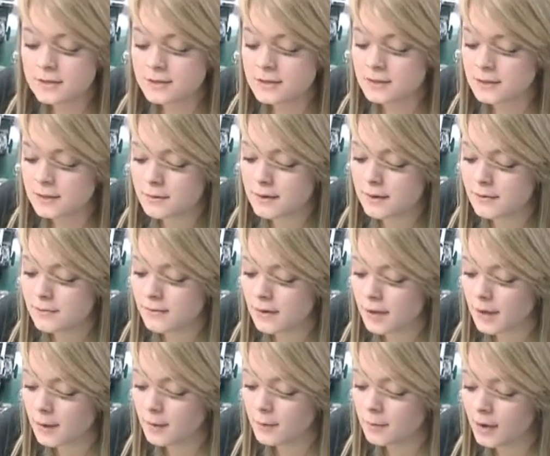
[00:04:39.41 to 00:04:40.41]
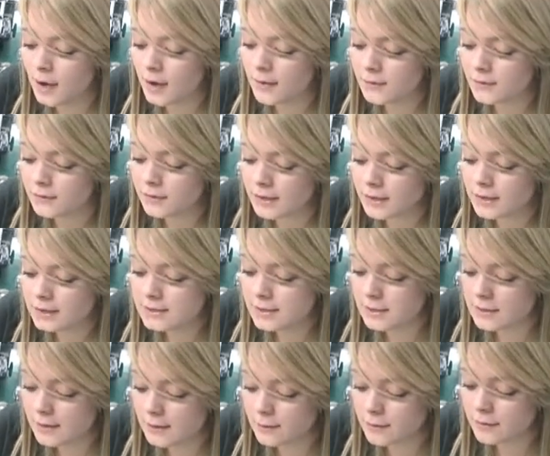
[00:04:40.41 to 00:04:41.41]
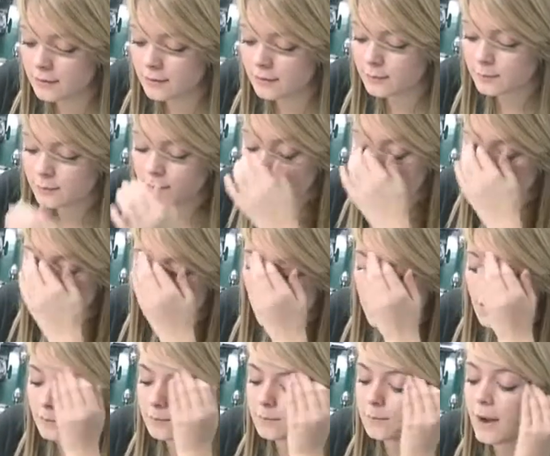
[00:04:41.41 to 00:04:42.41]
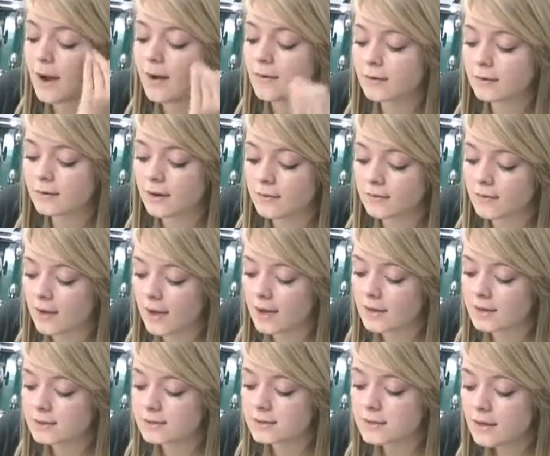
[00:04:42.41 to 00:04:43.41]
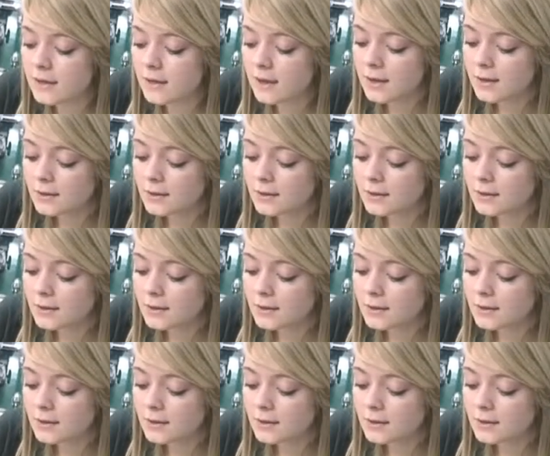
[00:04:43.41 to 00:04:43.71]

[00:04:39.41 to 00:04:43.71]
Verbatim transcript: to do with um, conflict, and then we've got a paragraph at end